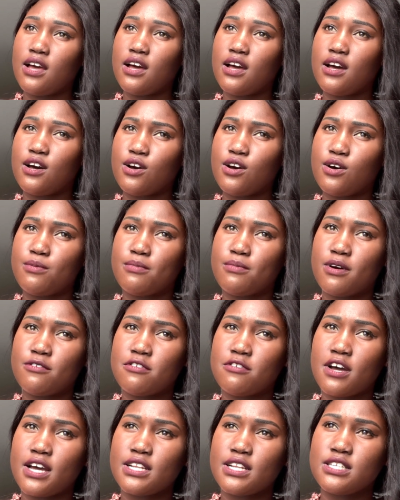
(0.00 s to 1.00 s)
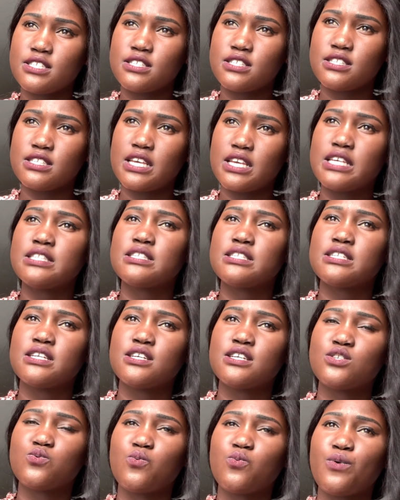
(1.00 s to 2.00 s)
I've had this
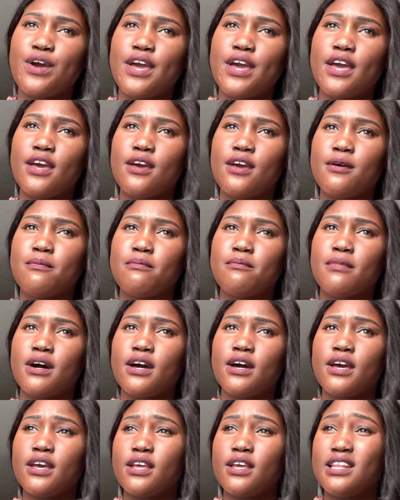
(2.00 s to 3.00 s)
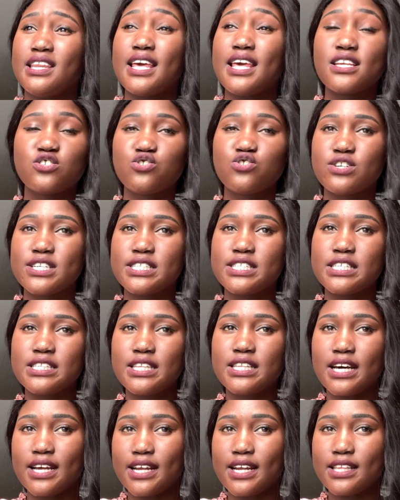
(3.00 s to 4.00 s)
incident where my lecturer did
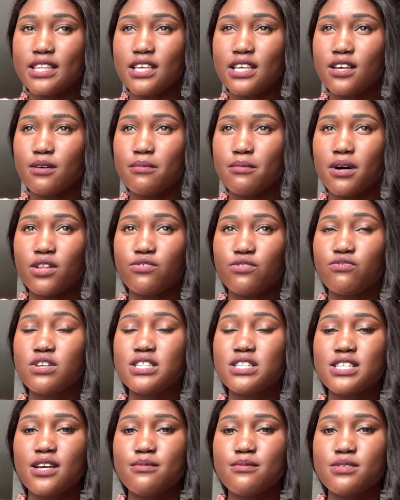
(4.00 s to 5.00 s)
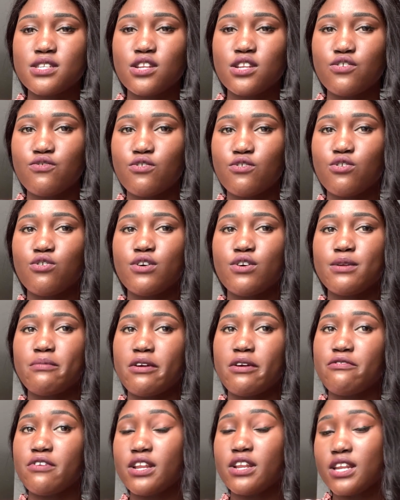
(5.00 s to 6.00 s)
that, I think about 3 times in a row, and
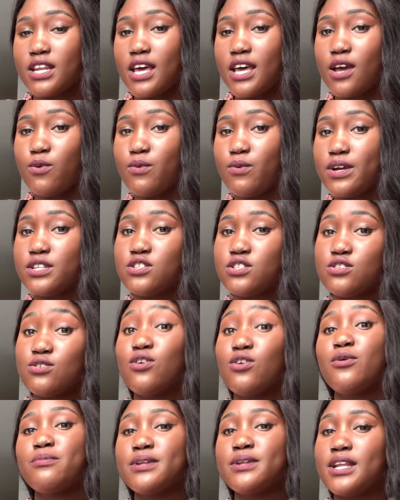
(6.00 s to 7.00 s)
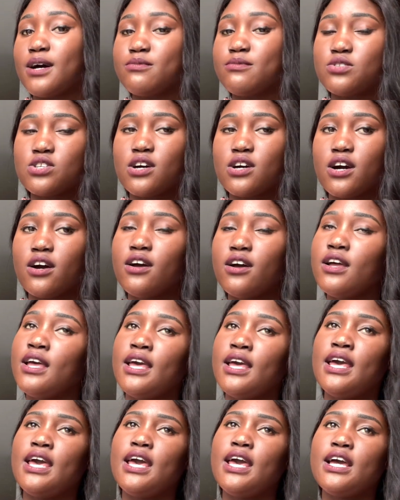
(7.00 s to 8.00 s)
my friend and I went to open up to her,
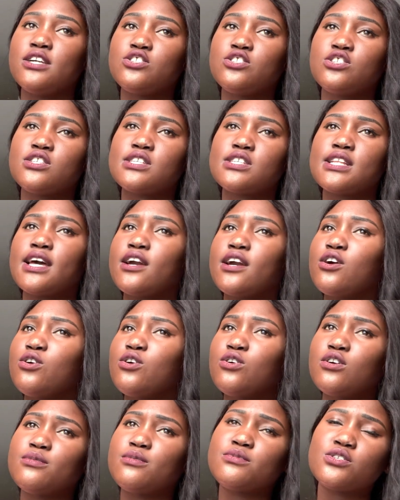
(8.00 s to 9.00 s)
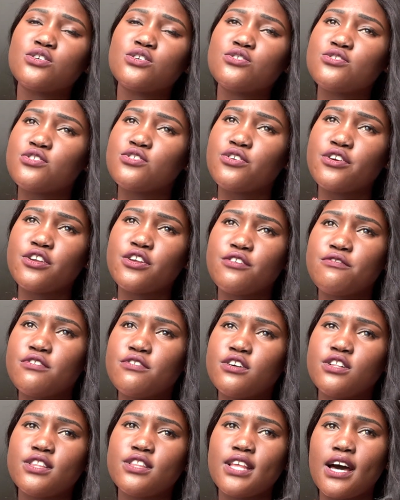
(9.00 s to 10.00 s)
and she was like, "Oh, I'm so sorry you
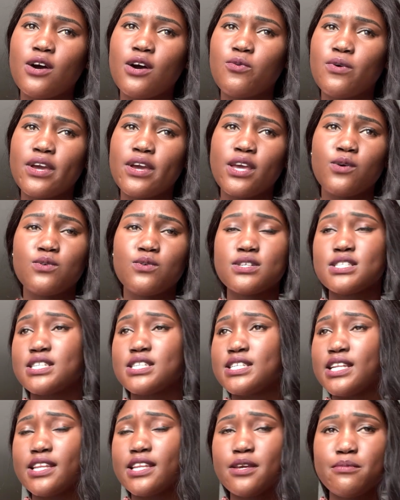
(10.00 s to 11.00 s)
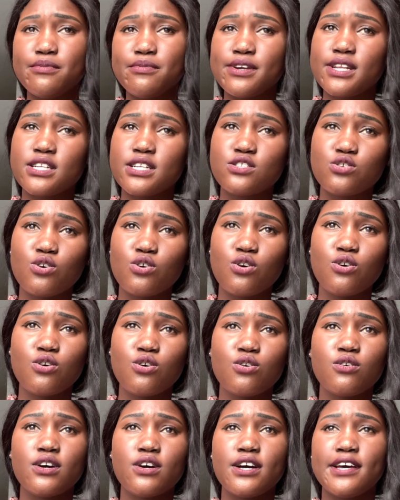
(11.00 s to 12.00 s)
feel that way, it wasn't deliberate at
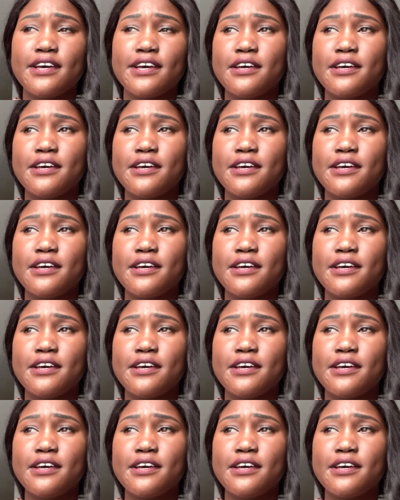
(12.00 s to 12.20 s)
all.